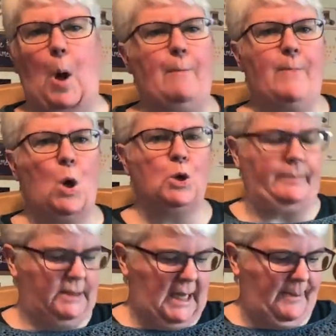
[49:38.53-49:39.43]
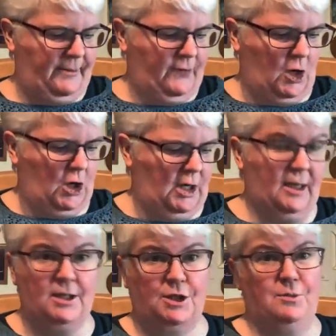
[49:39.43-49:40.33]
pom-pom type of girl,
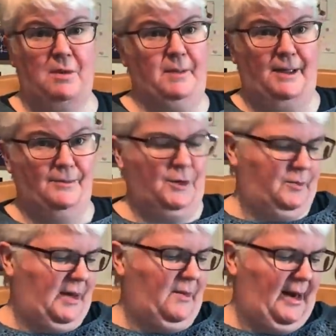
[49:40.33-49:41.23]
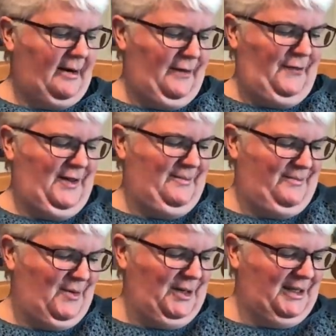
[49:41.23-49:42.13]
as you maybe would be aware if you've
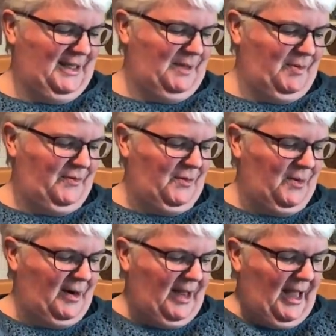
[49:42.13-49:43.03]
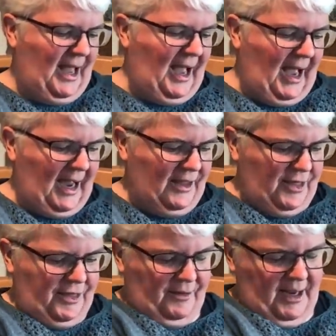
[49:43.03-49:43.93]
watched this before. And
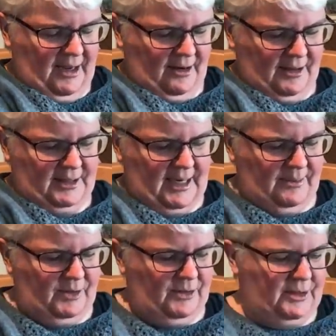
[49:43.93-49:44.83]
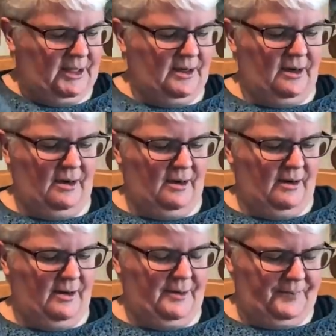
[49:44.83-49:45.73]
the three yarns I'm using
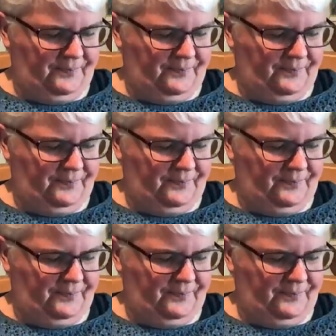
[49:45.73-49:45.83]
are,